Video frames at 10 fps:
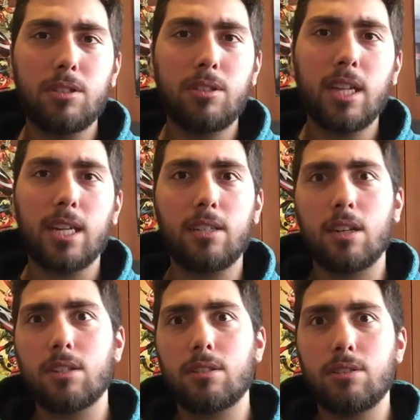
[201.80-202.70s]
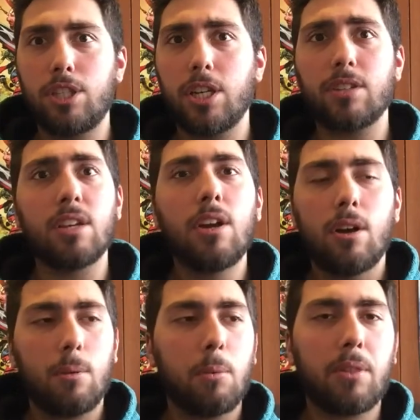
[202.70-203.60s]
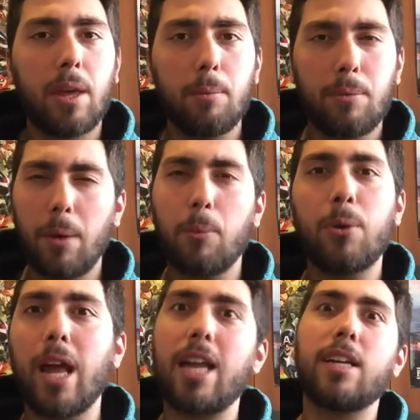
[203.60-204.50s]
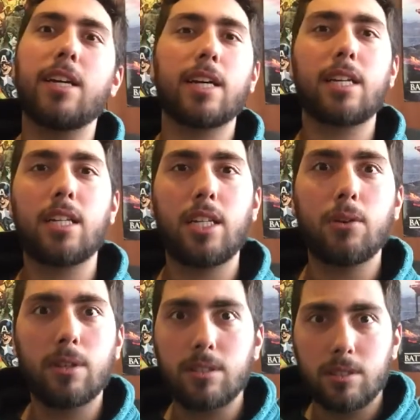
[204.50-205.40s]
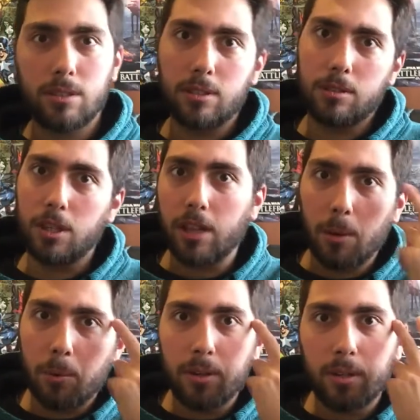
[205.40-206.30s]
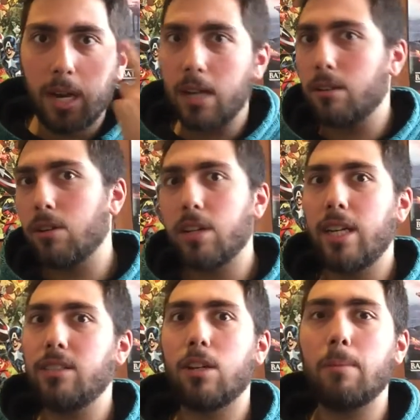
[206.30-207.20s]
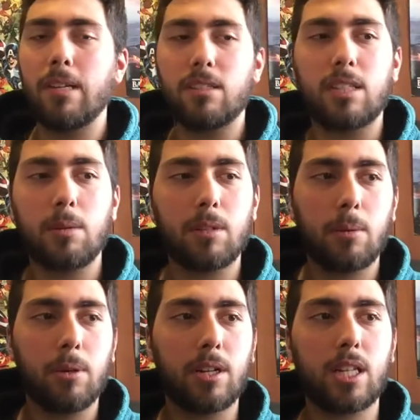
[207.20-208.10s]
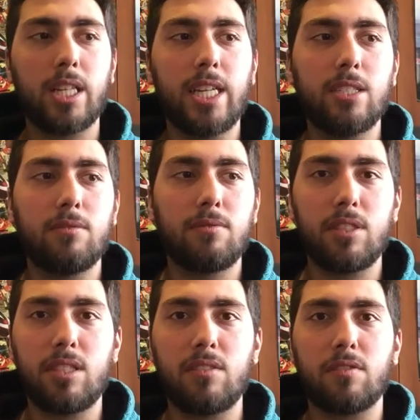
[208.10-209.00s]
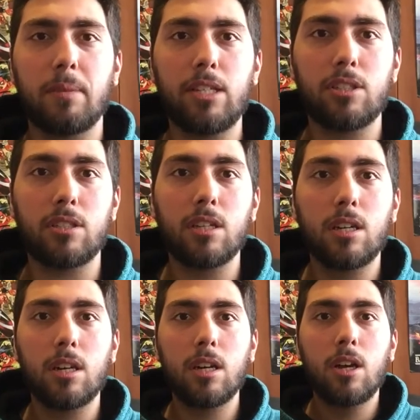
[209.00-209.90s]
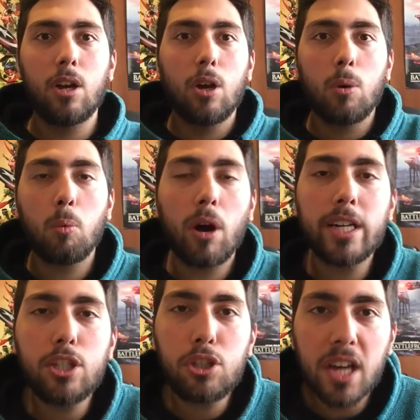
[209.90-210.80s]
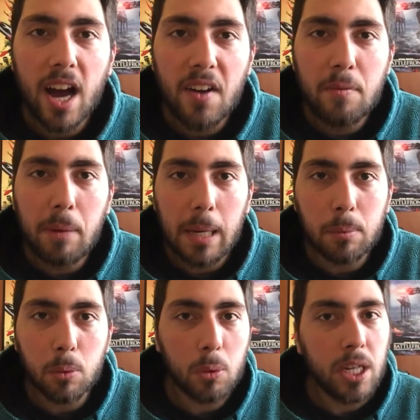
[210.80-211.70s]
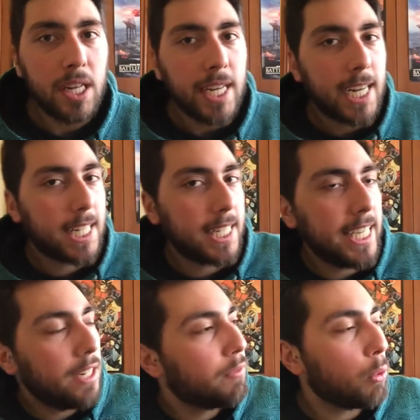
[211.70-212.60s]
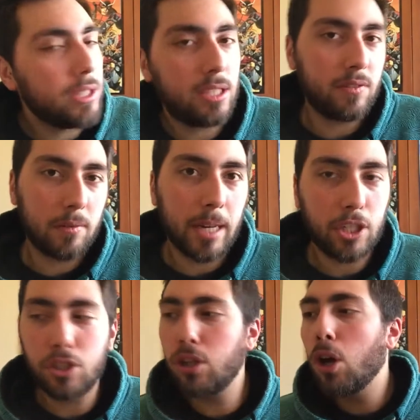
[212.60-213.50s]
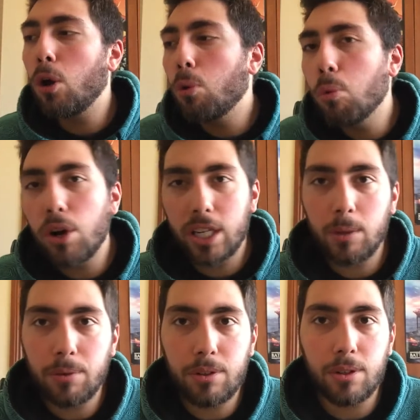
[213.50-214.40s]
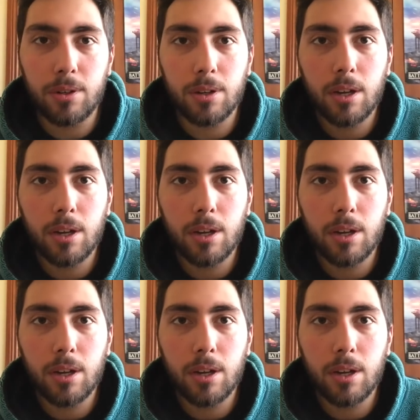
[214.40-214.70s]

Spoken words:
do that? And she goes, oh, well, they weren't at a clearance to, they weren't on a need-to-know basis. They weren't cleared for this information. Why didn't you have people cleared for this information working with you?